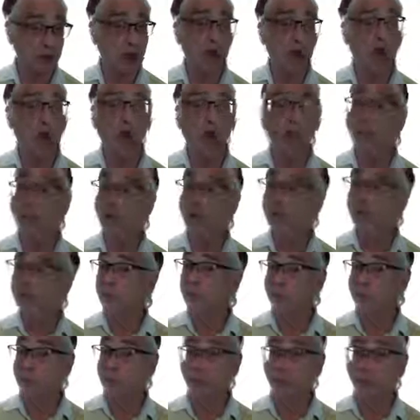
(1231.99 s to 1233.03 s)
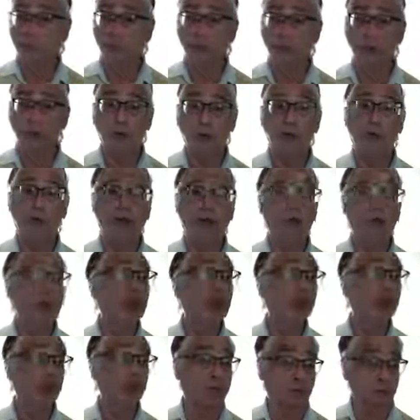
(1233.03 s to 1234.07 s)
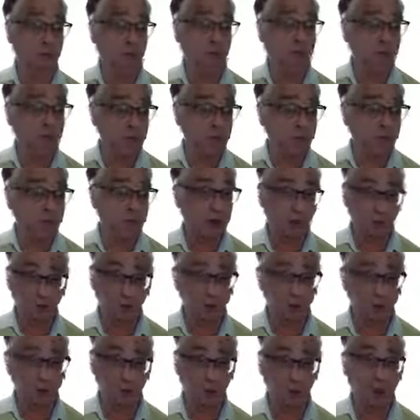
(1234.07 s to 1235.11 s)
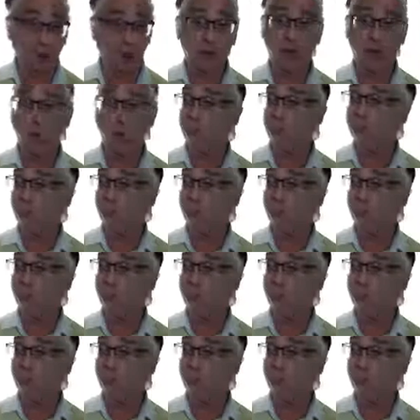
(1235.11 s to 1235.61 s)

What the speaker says: Or if you just search online for transit time self-assessment,